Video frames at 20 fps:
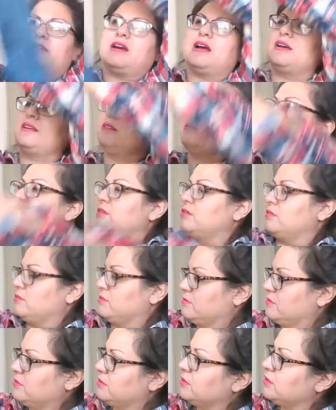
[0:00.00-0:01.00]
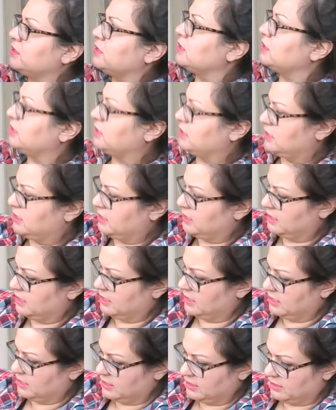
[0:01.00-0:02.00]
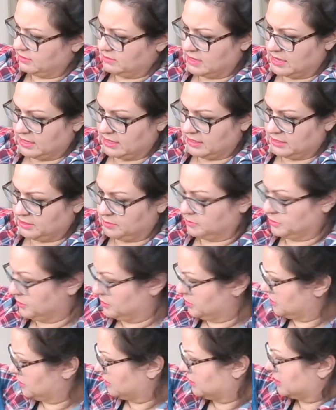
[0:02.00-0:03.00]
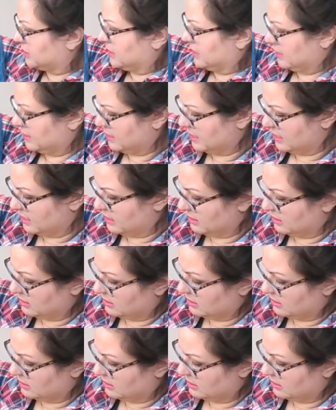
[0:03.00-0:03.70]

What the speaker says: I don't know if that is supposed to look like that.